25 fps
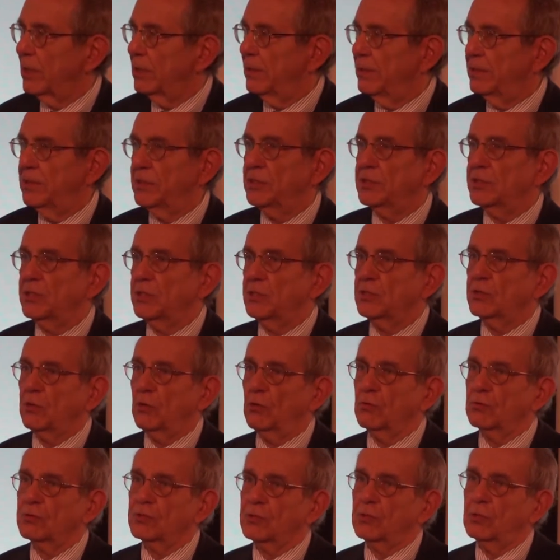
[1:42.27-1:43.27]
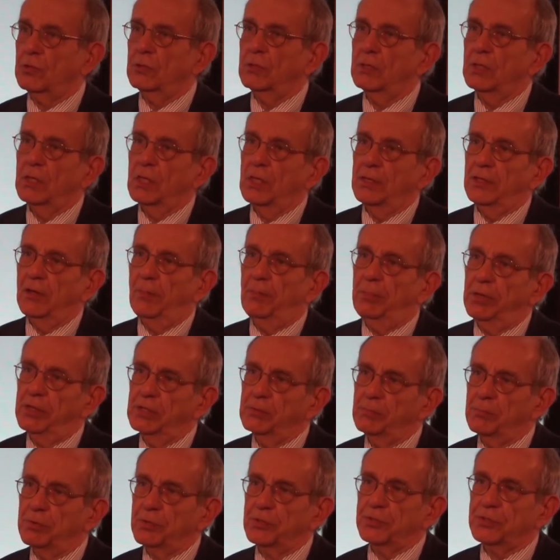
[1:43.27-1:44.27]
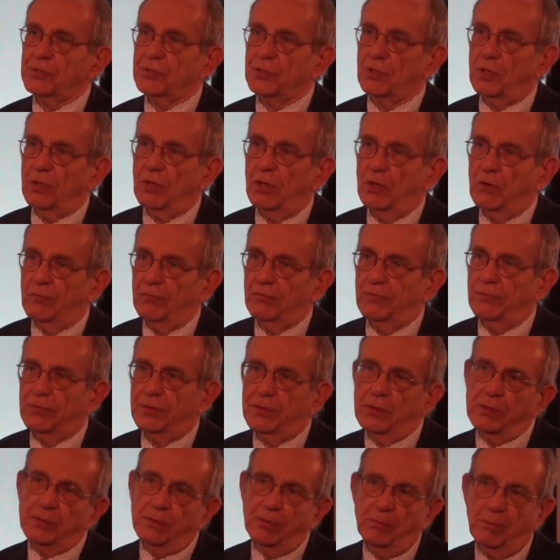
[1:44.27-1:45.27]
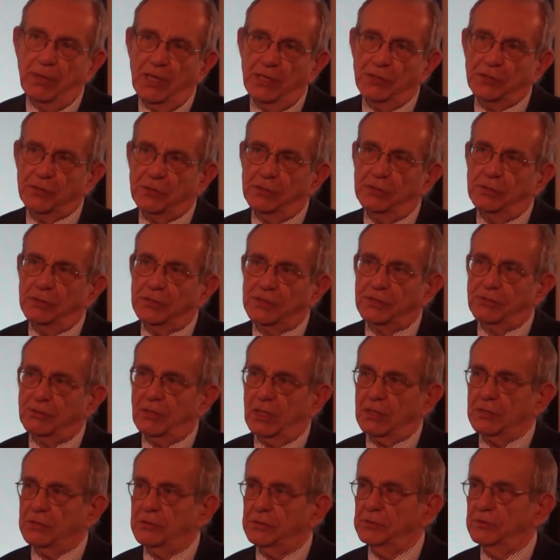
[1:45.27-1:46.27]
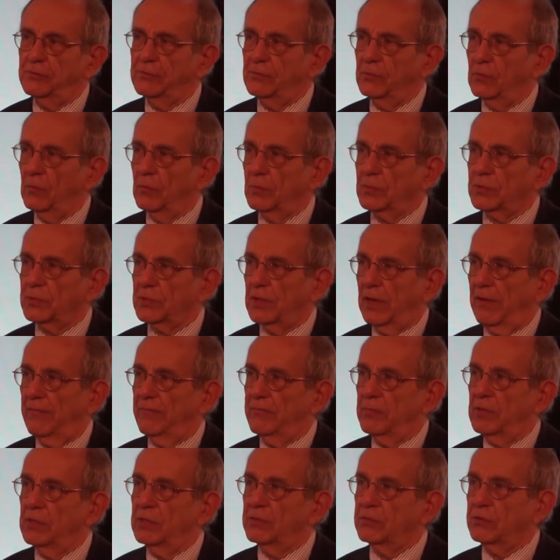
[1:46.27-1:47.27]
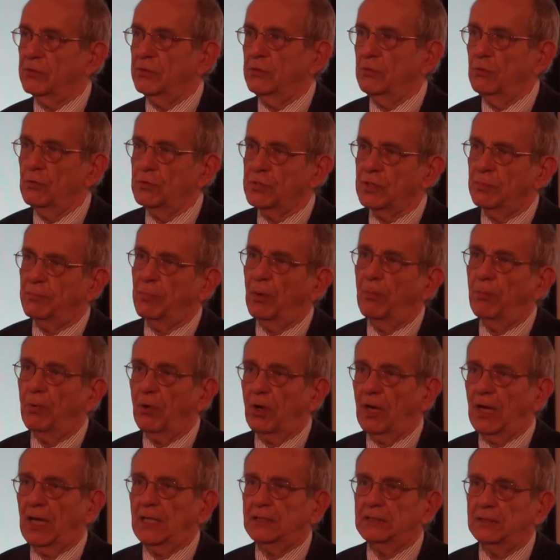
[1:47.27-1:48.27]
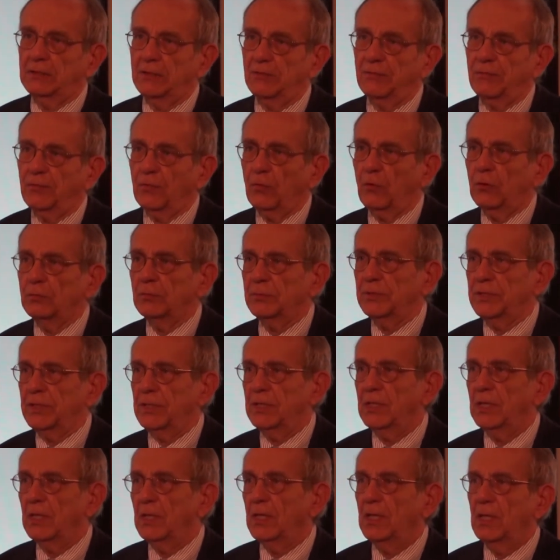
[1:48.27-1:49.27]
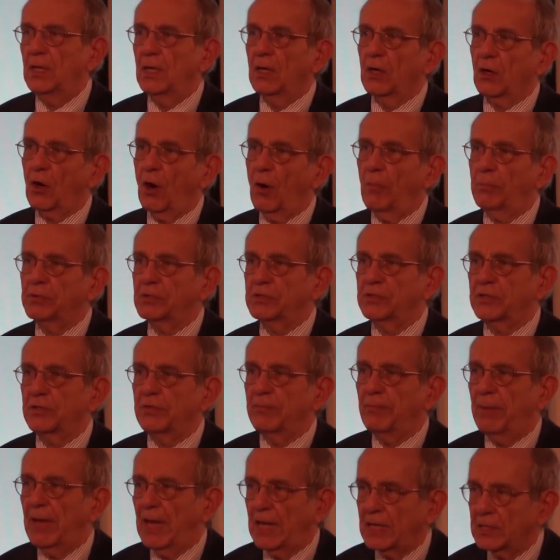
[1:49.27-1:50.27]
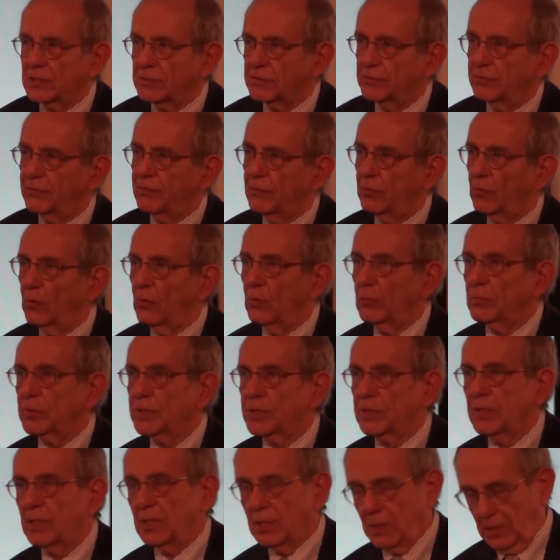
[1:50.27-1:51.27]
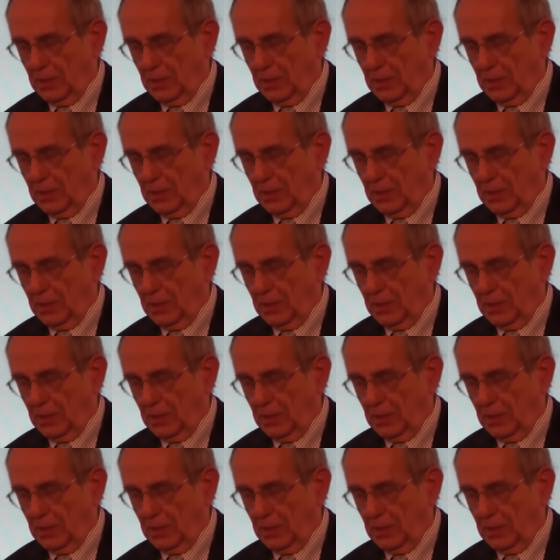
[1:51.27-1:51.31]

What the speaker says: And this is also the purpose of the major structural reforms that have been introduced: the Popolari reform, the cooperative banks reforms,